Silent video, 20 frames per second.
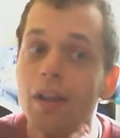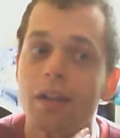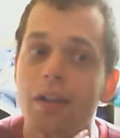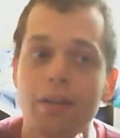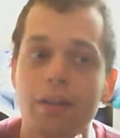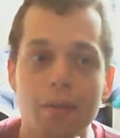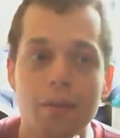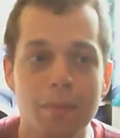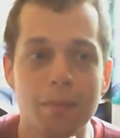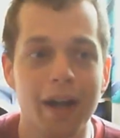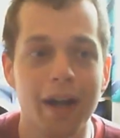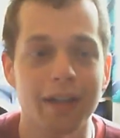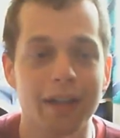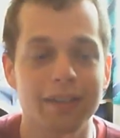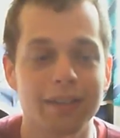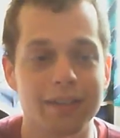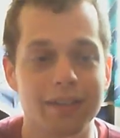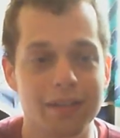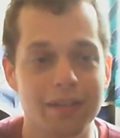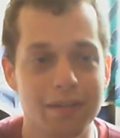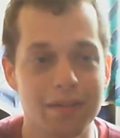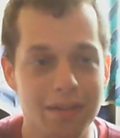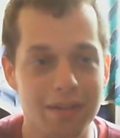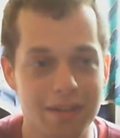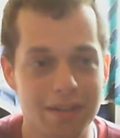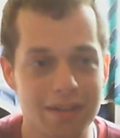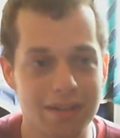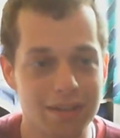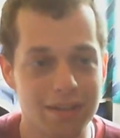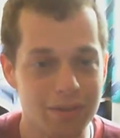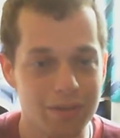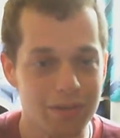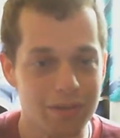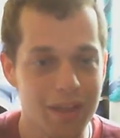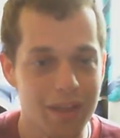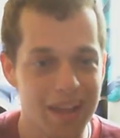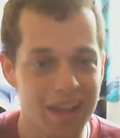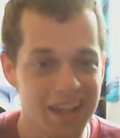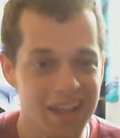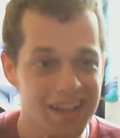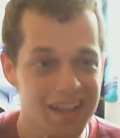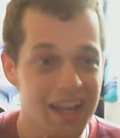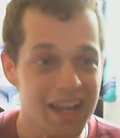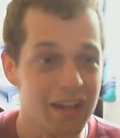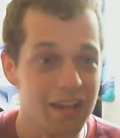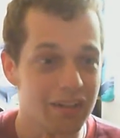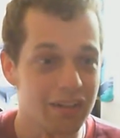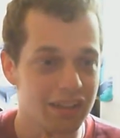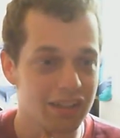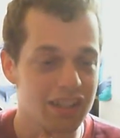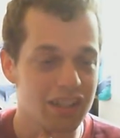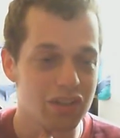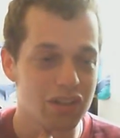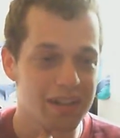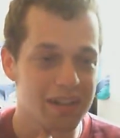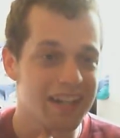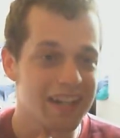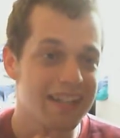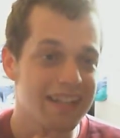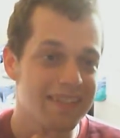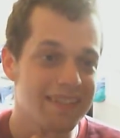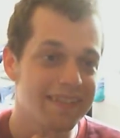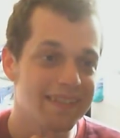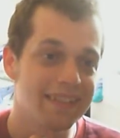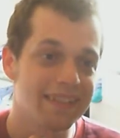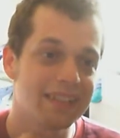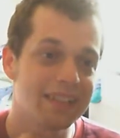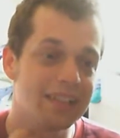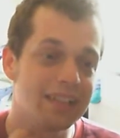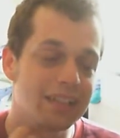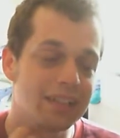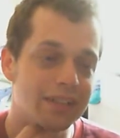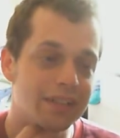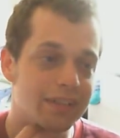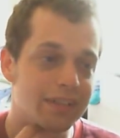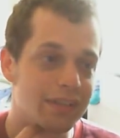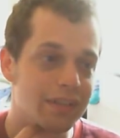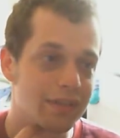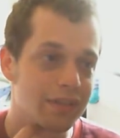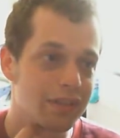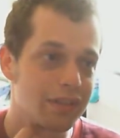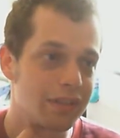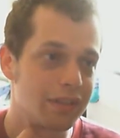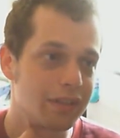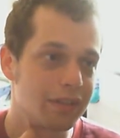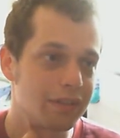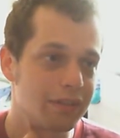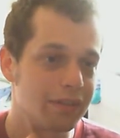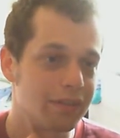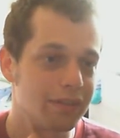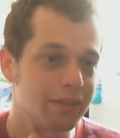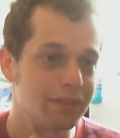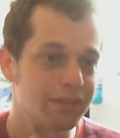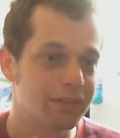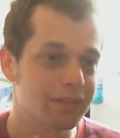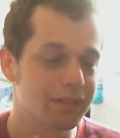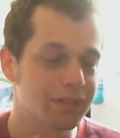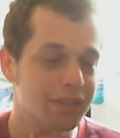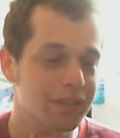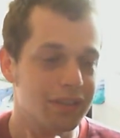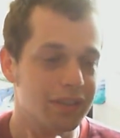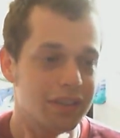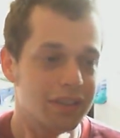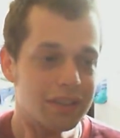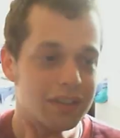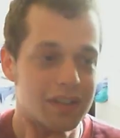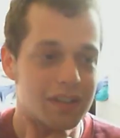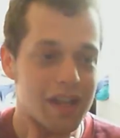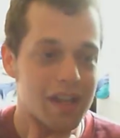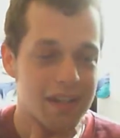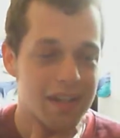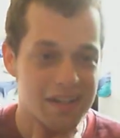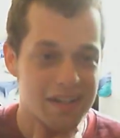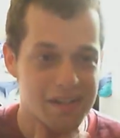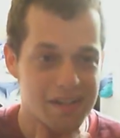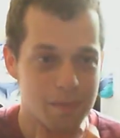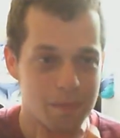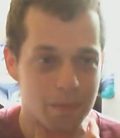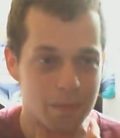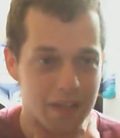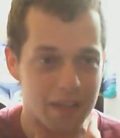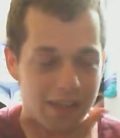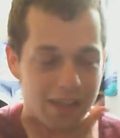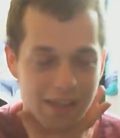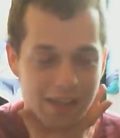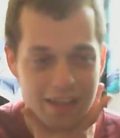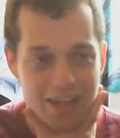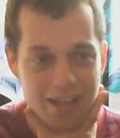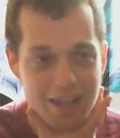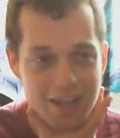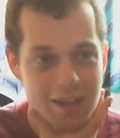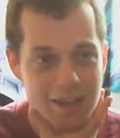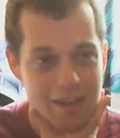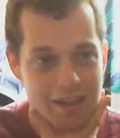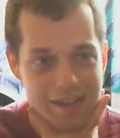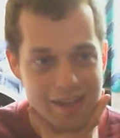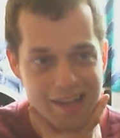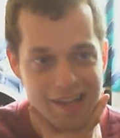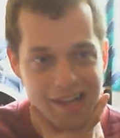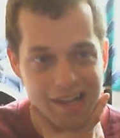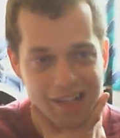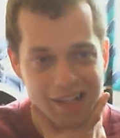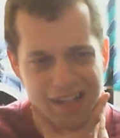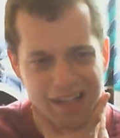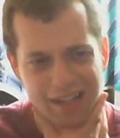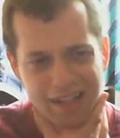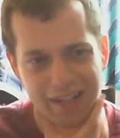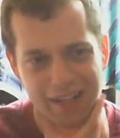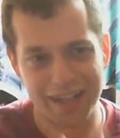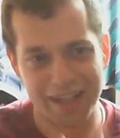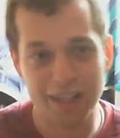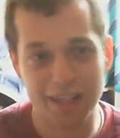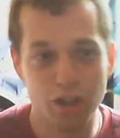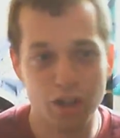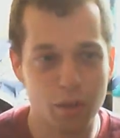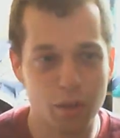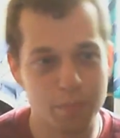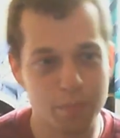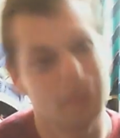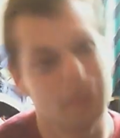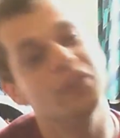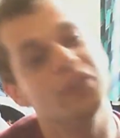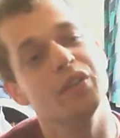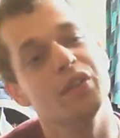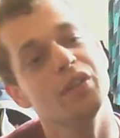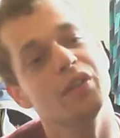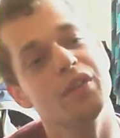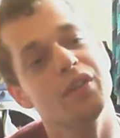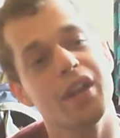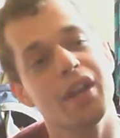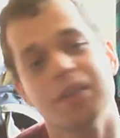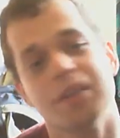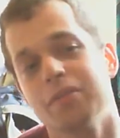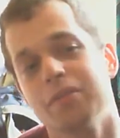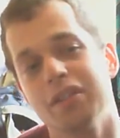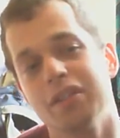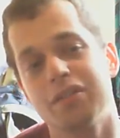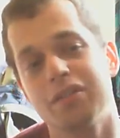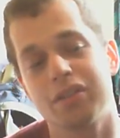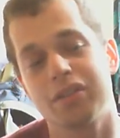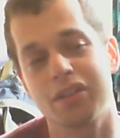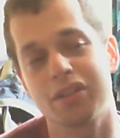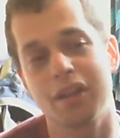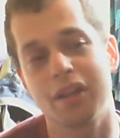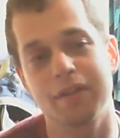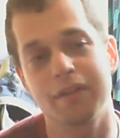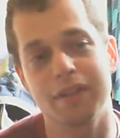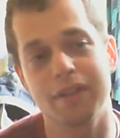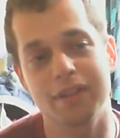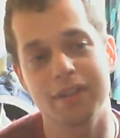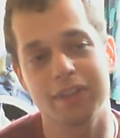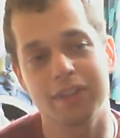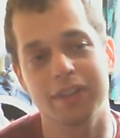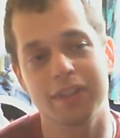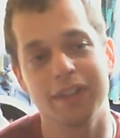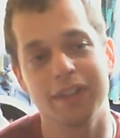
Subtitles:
come back, and they hilariously try and do stuff and be the like incompetent Secret Service.